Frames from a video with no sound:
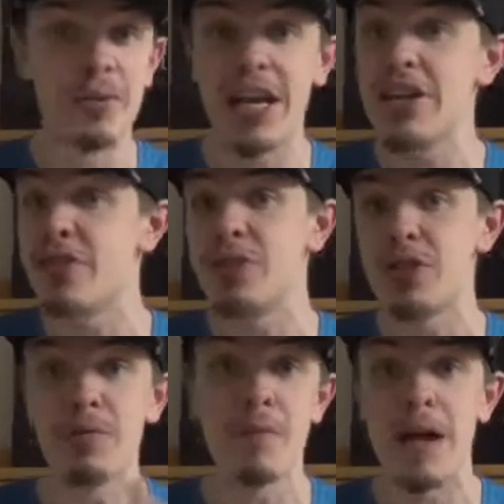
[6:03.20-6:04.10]
Green Lantern,
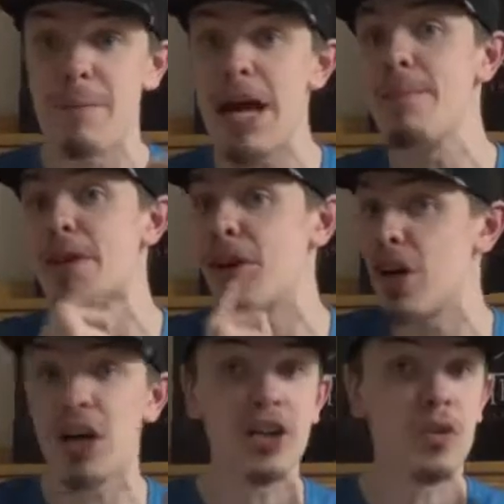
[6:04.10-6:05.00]
Superman, Batman,
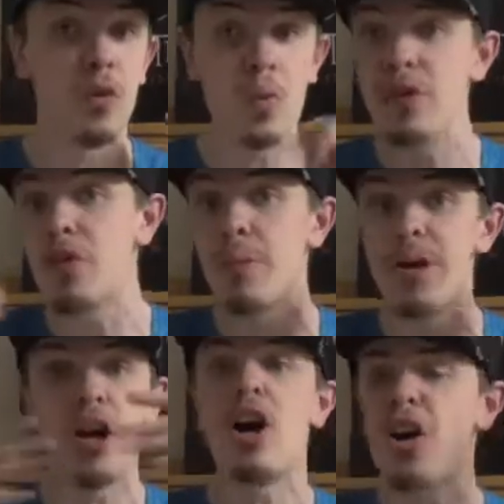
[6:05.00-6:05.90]
Hawkgirl, Wonder
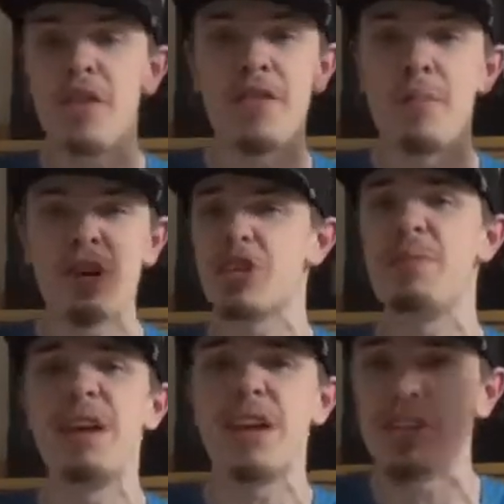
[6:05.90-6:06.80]
Woman, all of them, Martian
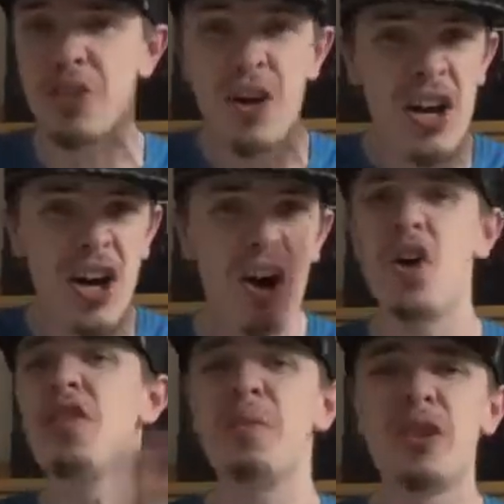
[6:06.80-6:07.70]
Manhunter,
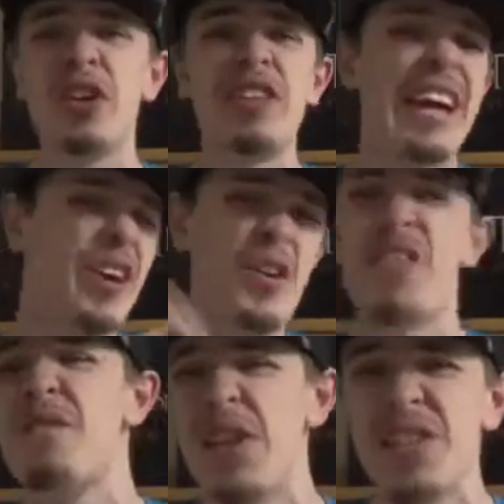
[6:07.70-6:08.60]
all of them good. They got all
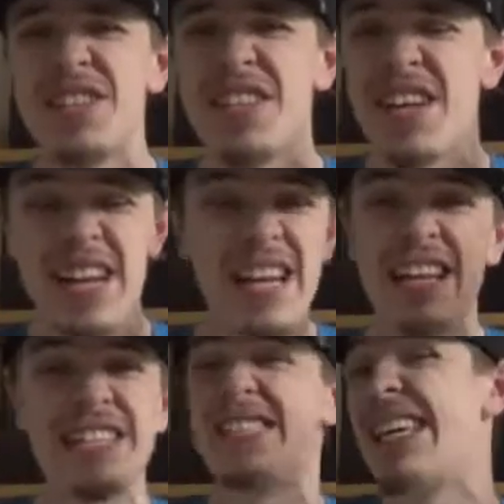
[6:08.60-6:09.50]
the villains in it, and
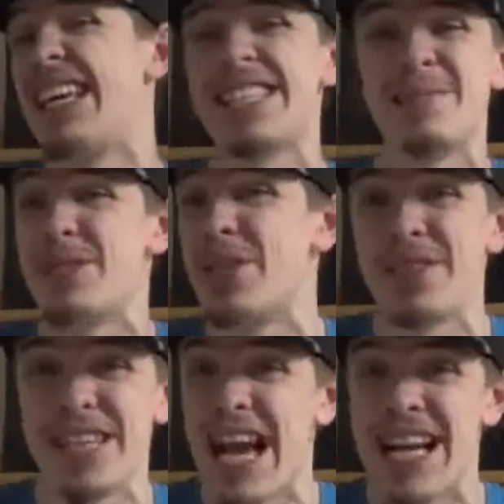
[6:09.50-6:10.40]
it just kicks some
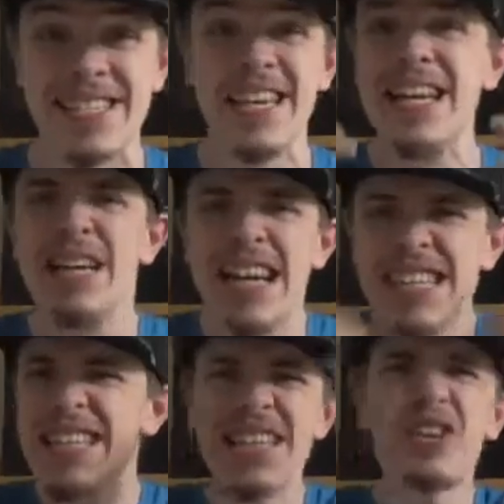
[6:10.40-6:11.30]
serious ass.
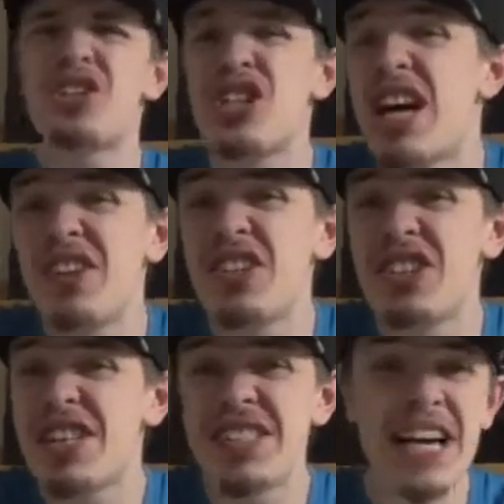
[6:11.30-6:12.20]
It's a little childish
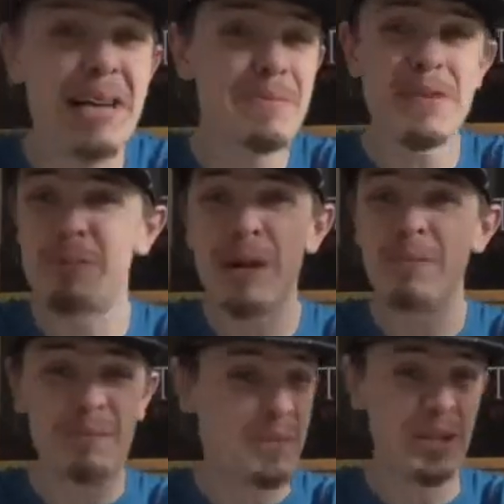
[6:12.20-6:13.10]
at times, but